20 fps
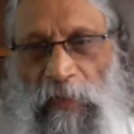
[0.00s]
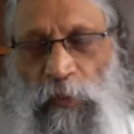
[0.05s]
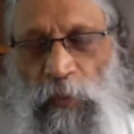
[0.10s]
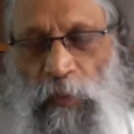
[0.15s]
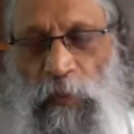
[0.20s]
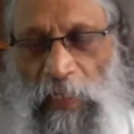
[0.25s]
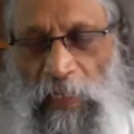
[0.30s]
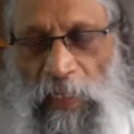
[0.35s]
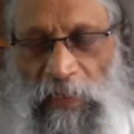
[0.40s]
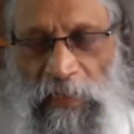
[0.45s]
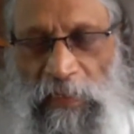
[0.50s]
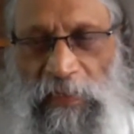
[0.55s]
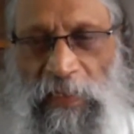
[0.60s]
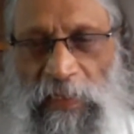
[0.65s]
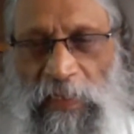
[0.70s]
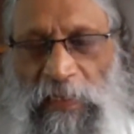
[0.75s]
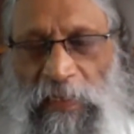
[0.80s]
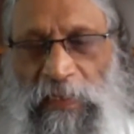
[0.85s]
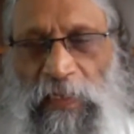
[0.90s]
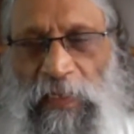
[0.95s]
So that is
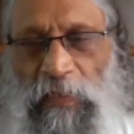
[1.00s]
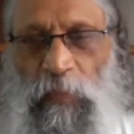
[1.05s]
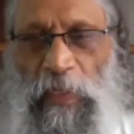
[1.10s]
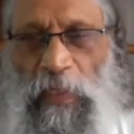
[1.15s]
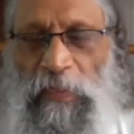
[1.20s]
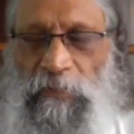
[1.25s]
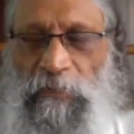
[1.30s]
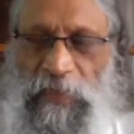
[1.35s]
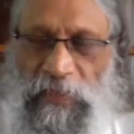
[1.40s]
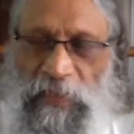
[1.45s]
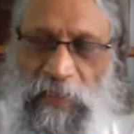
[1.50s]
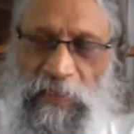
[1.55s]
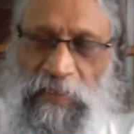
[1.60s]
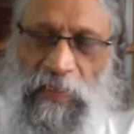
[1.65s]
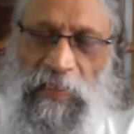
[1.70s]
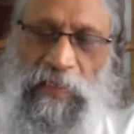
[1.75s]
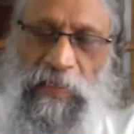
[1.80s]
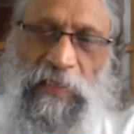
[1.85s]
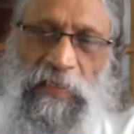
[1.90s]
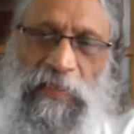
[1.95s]
the reason why
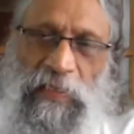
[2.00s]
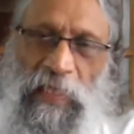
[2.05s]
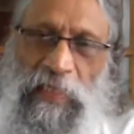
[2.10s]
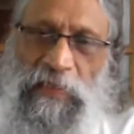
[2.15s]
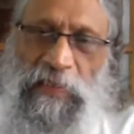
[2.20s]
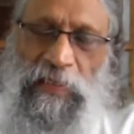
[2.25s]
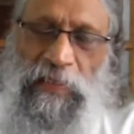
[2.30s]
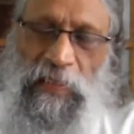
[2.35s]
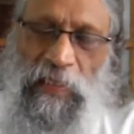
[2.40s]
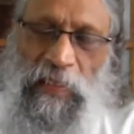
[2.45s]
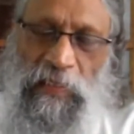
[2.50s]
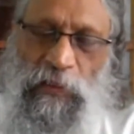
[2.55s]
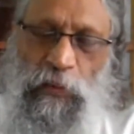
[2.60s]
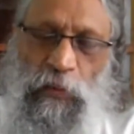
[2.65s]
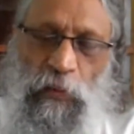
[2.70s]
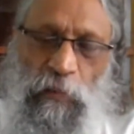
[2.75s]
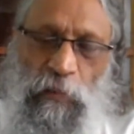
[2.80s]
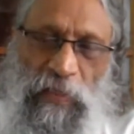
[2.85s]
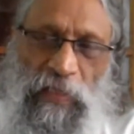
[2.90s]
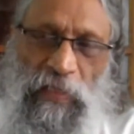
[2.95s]
Patanjali is asking
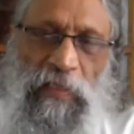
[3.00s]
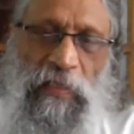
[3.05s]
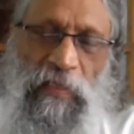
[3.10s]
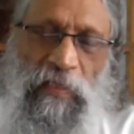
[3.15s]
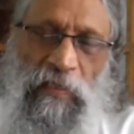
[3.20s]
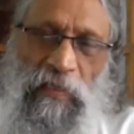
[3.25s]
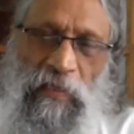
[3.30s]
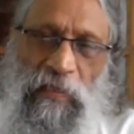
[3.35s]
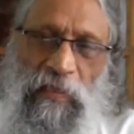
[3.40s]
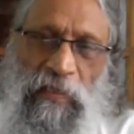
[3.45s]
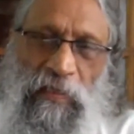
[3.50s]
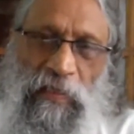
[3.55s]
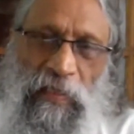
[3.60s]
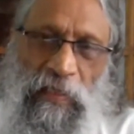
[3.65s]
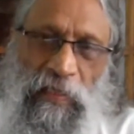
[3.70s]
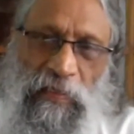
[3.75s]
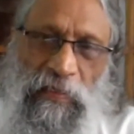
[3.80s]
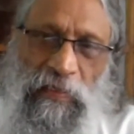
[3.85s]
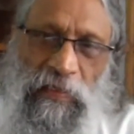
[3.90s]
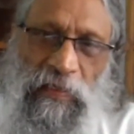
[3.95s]
us to be
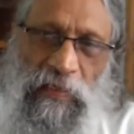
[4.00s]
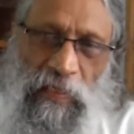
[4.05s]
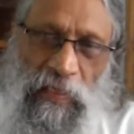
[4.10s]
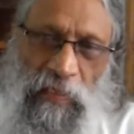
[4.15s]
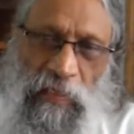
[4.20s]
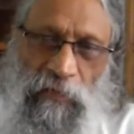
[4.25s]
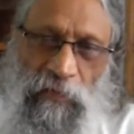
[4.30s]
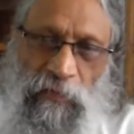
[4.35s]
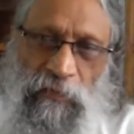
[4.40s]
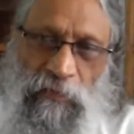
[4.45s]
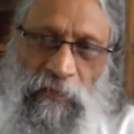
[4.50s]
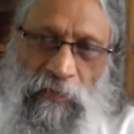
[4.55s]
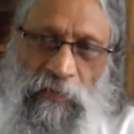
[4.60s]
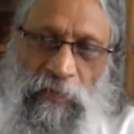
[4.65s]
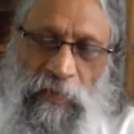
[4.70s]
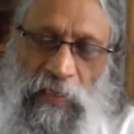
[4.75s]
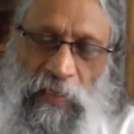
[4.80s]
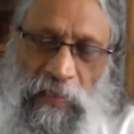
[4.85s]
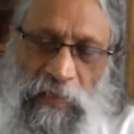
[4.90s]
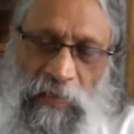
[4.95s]
in the now,
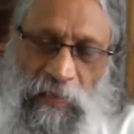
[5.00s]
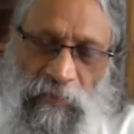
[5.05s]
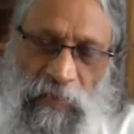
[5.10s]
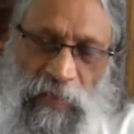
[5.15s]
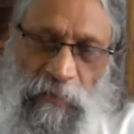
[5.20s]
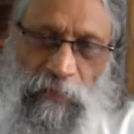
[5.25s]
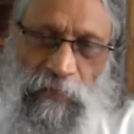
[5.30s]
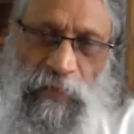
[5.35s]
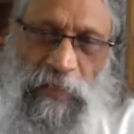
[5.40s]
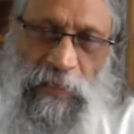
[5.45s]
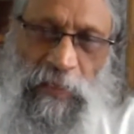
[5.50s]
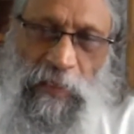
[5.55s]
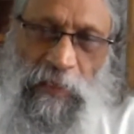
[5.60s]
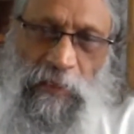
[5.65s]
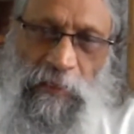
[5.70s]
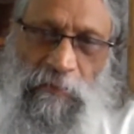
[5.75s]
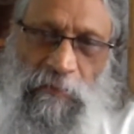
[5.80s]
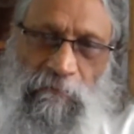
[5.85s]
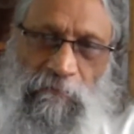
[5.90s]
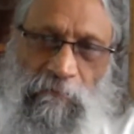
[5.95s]
in the very
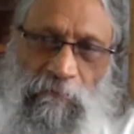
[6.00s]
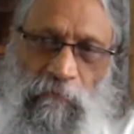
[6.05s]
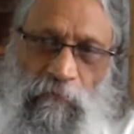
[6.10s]
present.